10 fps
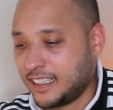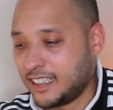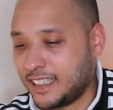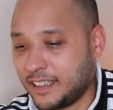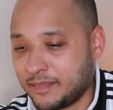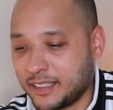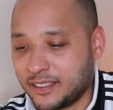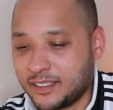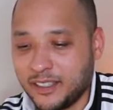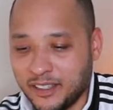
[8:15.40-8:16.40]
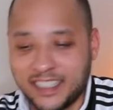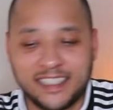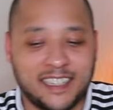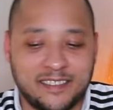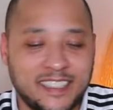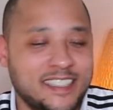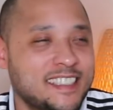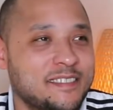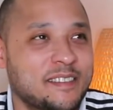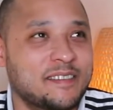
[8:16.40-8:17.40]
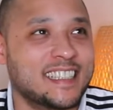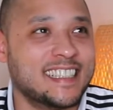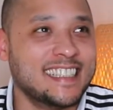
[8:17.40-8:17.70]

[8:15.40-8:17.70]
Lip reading: Thumbnail. You know what a thumbnail is, my brother?